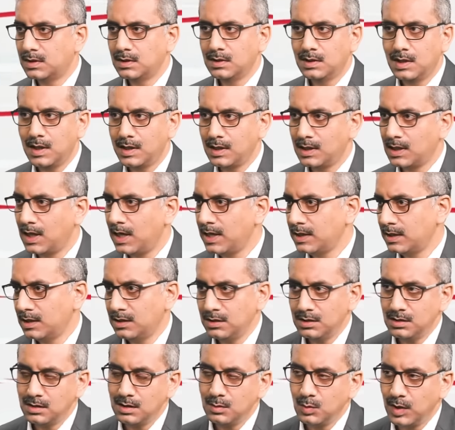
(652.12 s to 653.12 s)
getting
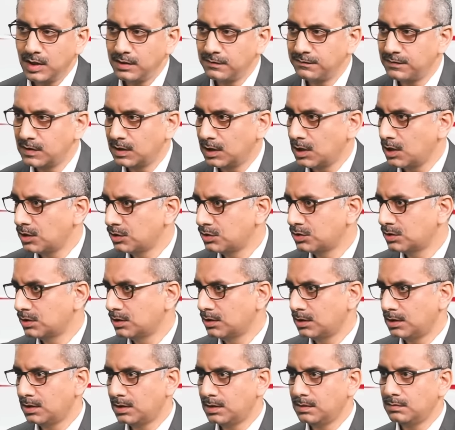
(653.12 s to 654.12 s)
identity
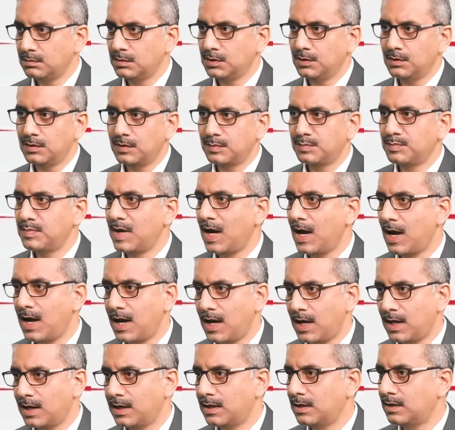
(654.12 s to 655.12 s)
verification, your
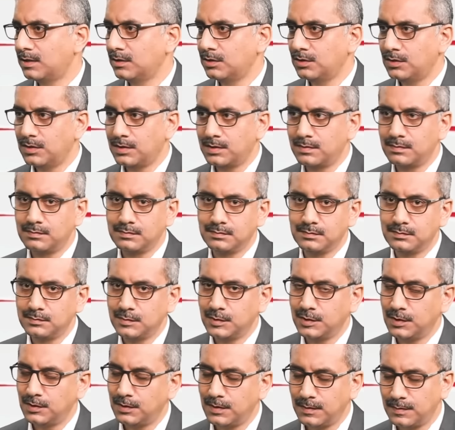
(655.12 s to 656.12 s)
PAN, your,
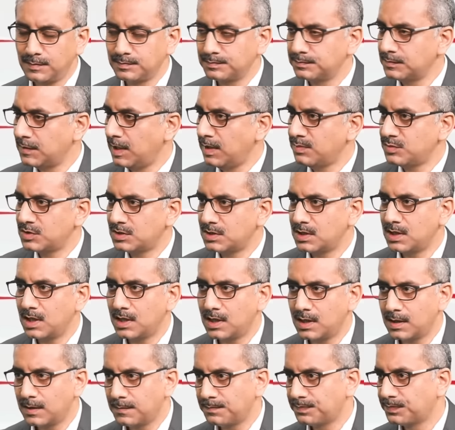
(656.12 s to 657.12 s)

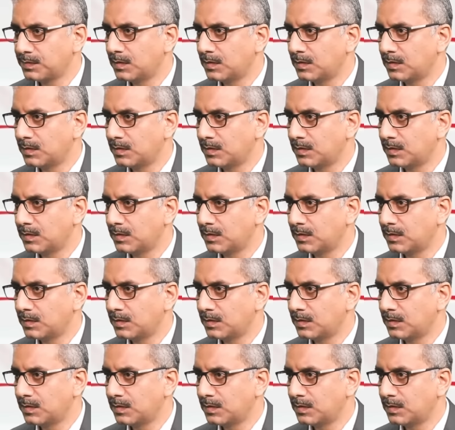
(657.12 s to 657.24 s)
MCA,